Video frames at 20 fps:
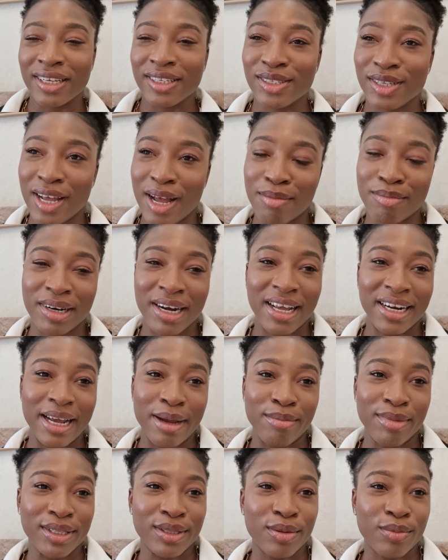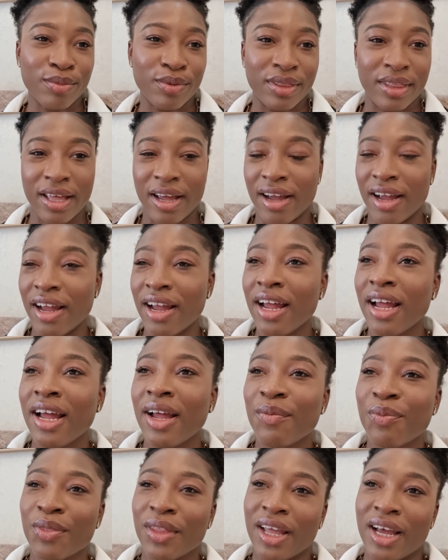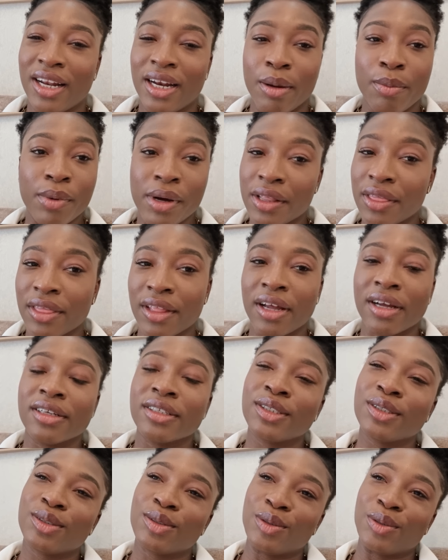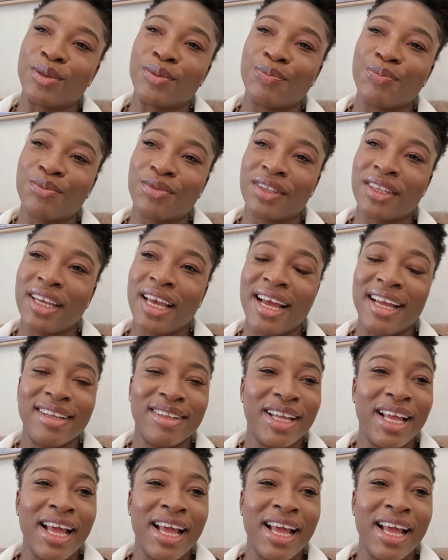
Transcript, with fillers: so i'm glad i met up with her and her partner so yeah